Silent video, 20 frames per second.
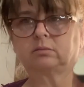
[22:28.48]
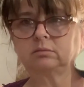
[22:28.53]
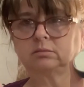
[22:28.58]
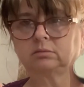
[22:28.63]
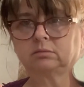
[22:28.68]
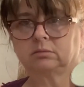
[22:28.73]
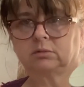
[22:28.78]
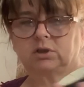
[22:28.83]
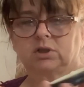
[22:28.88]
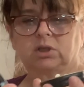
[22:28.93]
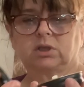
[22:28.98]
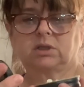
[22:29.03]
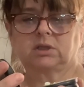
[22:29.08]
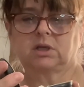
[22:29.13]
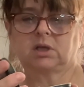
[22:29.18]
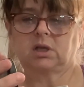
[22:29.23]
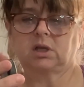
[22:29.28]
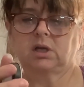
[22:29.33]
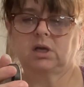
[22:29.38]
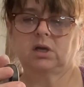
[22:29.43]
which is
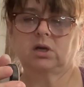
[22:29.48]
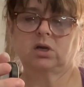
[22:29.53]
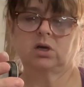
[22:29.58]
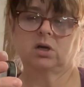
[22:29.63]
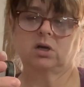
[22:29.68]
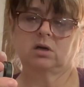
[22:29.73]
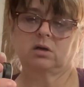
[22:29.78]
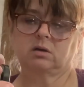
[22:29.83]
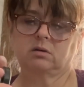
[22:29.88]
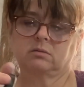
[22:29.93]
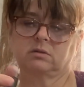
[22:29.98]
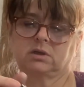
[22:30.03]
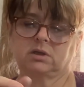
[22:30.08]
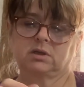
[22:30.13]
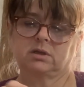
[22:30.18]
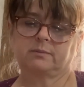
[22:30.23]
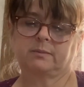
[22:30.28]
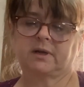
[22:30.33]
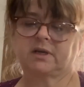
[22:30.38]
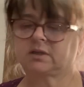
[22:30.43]
clear, which
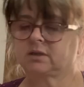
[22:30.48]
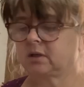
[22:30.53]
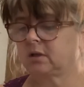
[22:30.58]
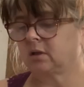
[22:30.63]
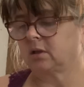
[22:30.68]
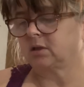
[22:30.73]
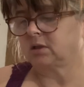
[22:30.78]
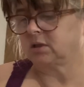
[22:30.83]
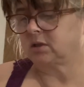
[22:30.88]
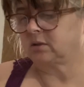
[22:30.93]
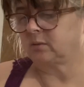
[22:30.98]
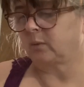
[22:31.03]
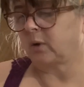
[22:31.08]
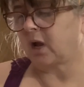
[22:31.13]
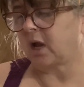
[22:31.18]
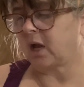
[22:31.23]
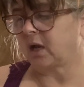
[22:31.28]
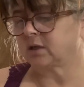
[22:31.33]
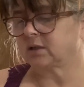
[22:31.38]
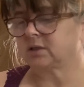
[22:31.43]
is basically just
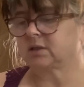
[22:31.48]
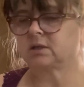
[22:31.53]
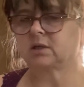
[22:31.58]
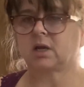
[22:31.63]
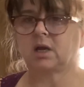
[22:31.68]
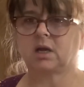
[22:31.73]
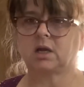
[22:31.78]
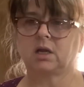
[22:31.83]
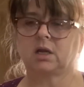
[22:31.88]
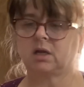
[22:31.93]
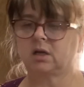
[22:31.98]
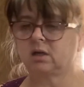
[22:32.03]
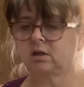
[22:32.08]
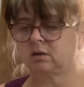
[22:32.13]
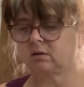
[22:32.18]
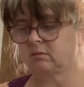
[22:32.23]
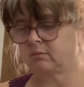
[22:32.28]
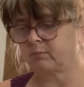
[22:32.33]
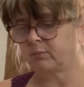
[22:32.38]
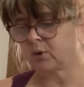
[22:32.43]
wax,
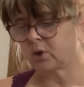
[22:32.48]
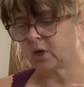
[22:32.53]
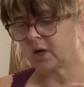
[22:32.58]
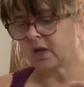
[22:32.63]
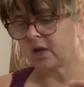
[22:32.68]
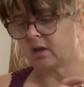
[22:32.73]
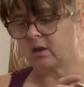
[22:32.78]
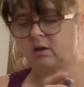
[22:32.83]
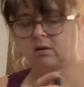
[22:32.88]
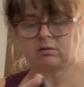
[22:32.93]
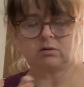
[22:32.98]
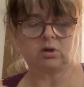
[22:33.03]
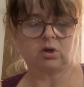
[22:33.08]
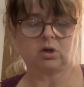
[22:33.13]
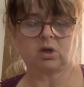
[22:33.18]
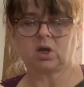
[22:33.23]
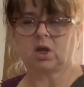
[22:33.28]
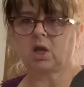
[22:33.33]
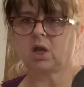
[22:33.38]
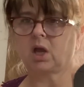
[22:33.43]
and brown. You
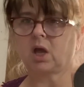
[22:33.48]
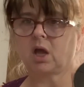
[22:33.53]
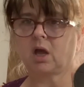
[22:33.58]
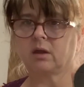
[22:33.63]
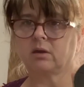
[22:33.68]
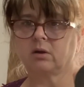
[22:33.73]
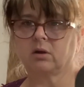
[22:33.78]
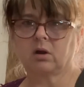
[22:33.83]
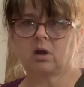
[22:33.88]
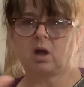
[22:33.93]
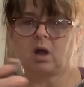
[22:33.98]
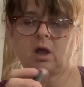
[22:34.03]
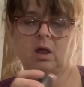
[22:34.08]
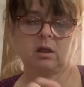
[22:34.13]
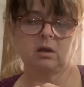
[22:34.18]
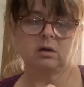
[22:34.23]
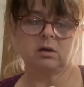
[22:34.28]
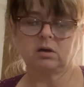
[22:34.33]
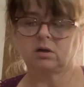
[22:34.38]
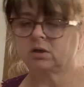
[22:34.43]
can get other
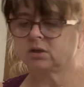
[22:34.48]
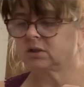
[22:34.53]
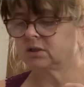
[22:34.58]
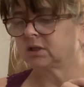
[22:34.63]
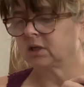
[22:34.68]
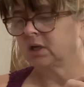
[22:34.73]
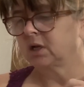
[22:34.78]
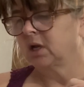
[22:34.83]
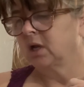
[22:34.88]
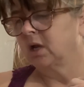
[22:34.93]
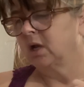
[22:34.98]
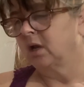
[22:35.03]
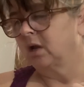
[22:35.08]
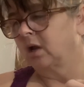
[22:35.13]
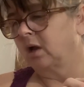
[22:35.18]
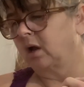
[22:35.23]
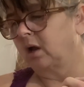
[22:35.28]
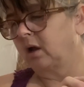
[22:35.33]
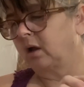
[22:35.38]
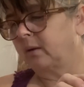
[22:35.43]
colors.
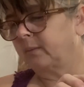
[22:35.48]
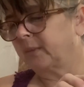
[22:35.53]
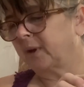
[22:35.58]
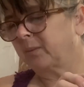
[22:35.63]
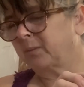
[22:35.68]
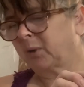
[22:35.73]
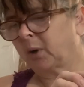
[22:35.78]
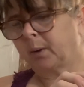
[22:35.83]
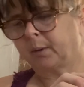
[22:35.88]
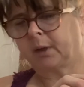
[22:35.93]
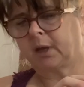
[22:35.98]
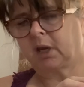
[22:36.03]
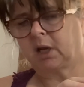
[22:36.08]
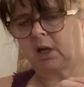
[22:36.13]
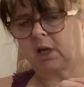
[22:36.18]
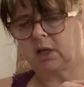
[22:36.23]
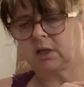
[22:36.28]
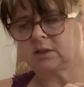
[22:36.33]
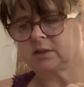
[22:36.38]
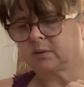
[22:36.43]
I'm probably
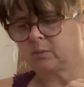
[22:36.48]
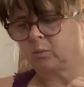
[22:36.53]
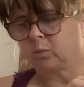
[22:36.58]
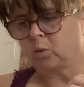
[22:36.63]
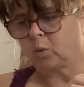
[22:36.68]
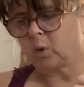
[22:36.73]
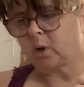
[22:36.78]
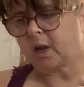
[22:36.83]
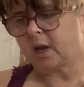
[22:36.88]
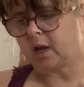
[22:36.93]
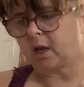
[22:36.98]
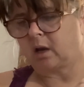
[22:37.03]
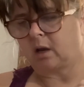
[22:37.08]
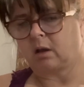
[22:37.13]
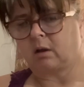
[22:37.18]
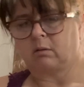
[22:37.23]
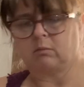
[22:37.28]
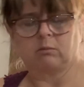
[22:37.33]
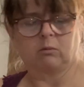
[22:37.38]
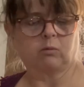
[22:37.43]
going to get some white
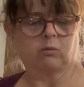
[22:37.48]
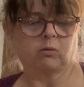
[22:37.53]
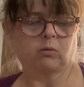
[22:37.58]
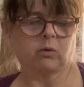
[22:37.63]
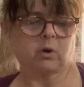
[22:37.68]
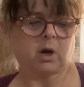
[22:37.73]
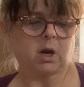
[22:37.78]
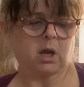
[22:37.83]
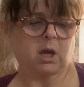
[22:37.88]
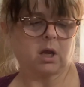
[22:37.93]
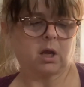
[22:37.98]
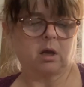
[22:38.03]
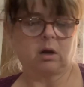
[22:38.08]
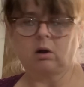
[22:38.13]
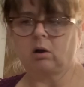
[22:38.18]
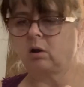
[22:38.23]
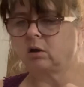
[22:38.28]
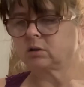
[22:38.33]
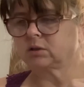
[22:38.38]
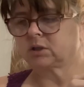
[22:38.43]
and red
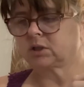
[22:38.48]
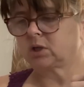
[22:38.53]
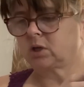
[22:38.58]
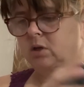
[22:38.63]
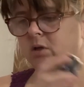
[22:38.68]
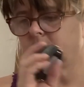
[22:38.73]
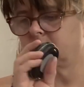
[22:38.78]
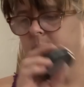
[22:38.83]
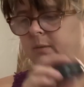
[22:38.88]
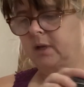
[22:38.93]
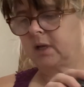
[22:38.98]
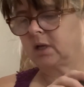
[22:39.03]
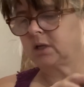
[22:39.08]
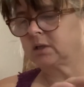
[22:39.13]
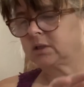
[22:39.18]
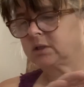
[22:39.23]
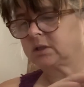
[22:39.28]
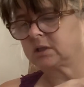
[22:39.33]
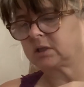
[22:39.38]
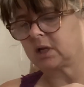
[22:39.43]
also,
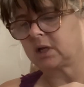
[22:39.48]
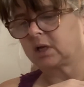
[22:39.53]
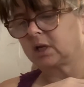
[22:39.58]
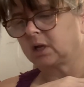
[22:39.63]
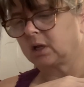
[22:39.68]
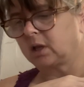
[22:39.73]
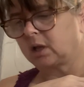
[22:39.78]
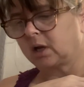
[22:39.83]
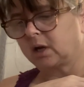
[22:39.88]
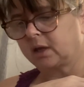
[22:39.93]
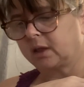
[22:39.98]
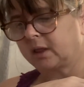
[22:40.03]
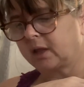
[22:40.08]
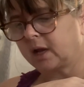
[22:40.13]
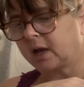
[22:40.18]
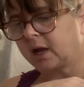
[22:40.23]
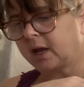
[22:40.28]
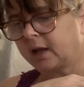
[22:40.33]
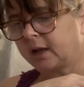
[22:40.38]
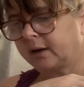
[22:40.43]
because I get a lot of
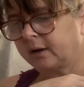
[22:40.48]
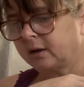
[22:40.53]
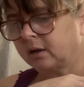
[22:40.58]
that.